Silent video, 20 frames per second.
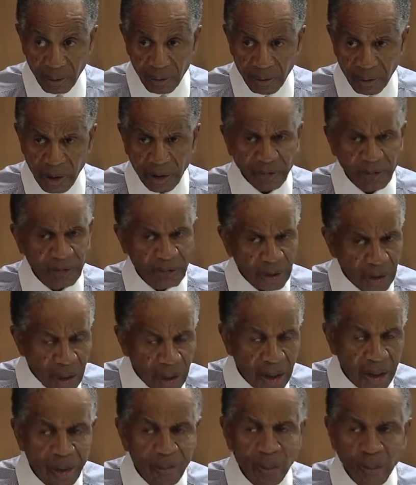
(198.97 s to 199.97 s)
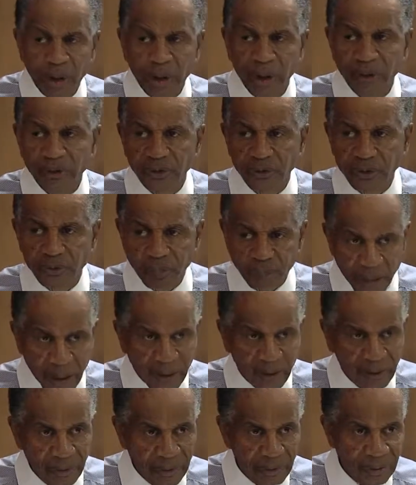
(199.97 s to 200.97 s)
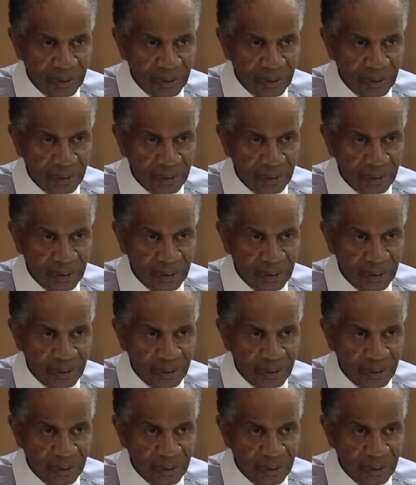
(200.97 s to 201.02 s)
That's time well spent.